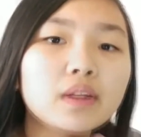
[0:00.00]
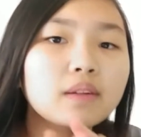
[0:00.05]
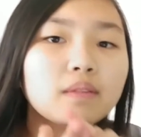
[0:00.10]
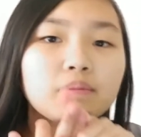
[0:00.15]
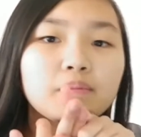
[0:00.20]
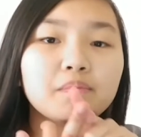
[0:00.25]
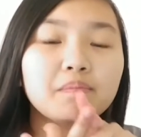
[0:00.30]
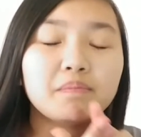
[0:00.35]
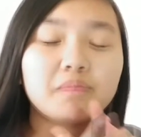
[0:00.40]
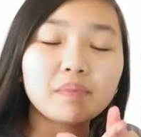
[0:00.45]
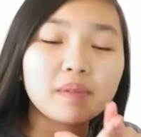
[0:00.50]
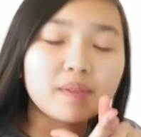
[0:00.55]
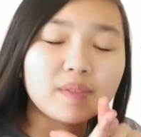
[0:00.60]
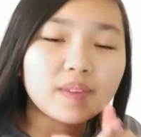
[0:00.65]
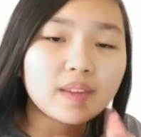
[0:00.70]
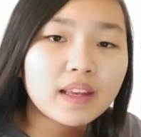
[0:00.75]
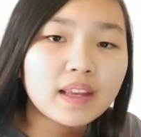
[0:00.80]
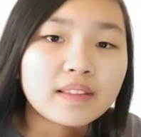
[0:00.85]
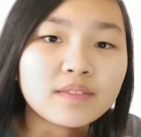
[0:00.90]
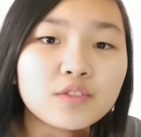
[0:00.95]

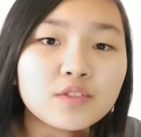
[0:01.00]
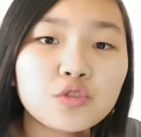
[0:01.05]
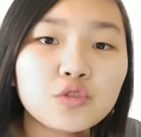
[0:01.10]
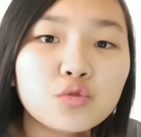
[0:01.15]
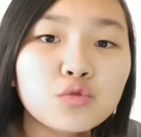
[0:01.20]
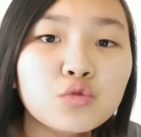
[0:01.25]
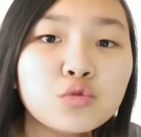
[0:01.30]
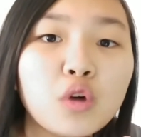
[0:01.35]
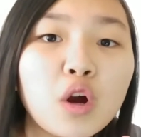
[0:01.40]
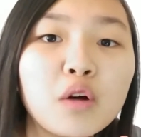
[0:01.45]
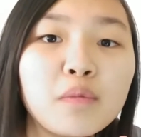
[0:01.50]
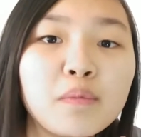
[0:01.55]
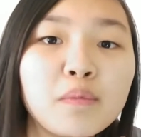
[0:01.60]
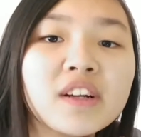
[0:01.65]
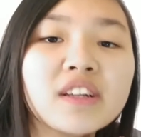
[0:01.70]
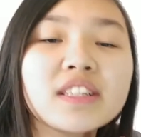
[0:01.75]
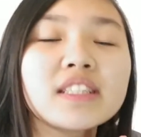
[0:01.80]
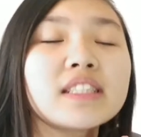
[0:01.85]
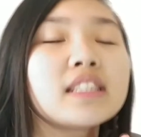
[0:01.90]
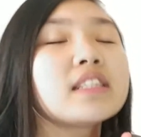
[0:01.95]
and
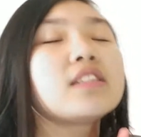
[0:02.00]
strawberries.